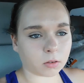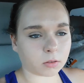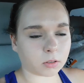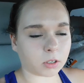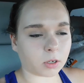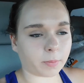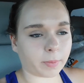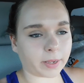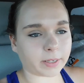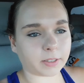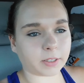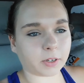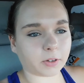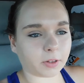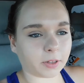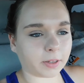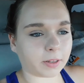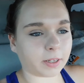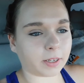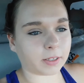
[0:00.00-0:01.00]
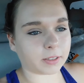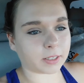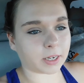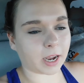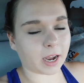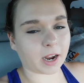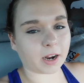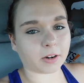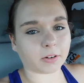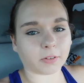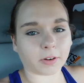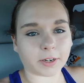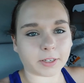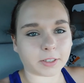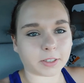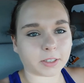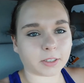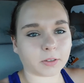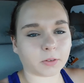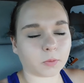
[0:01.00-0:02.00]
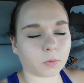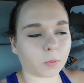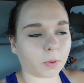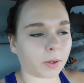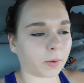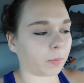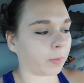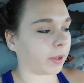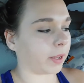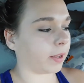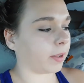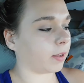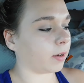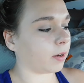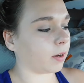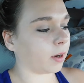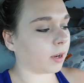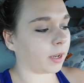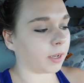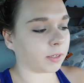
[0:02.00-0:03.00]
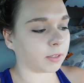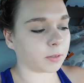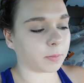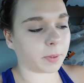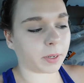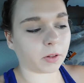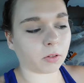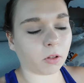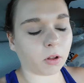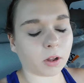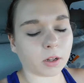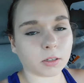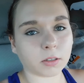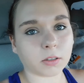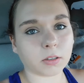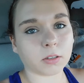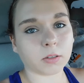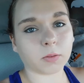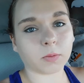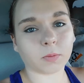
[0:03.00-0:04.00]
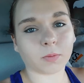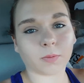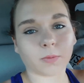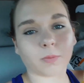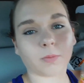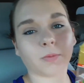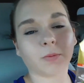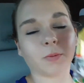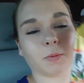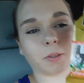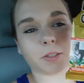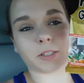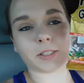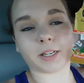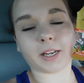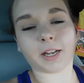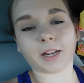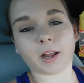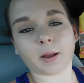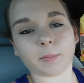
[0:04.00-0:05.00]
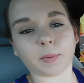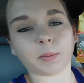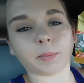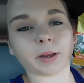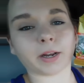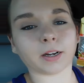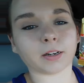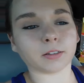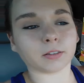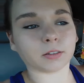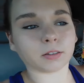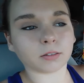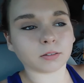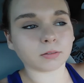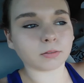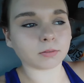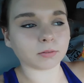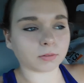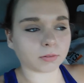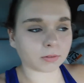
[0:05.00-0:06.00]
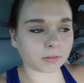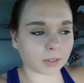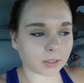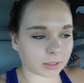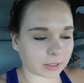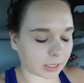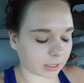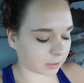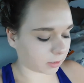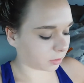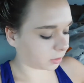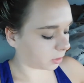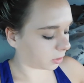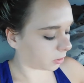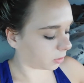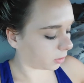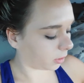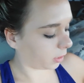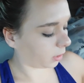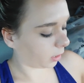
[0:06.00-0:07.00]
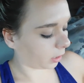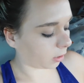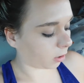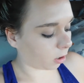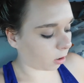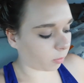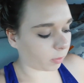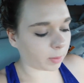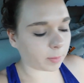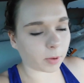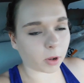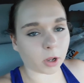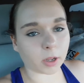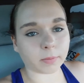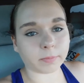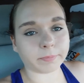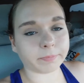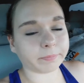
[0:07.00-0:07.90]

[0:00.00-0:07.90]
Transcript: So basically the entire reason we went into Big Lots was to get gummy bears. Because that's literally like all we bought